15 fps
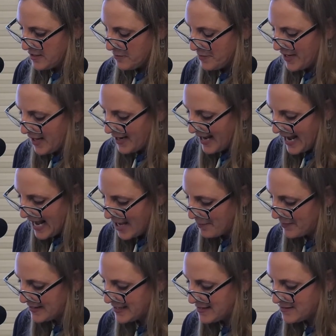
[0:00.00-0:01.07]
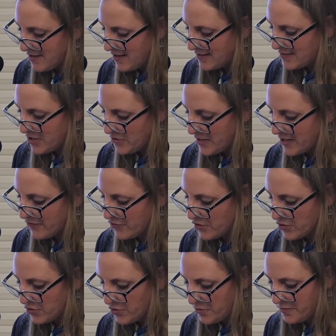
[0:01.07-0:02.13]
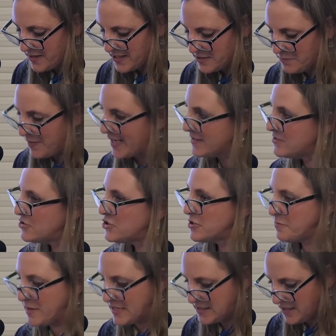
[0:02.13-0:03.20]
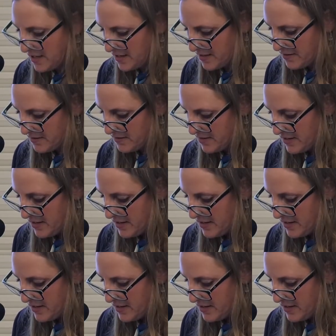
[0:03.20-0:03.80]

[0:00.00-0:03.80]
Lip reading: but unhappily not knowing for whom this best should be done.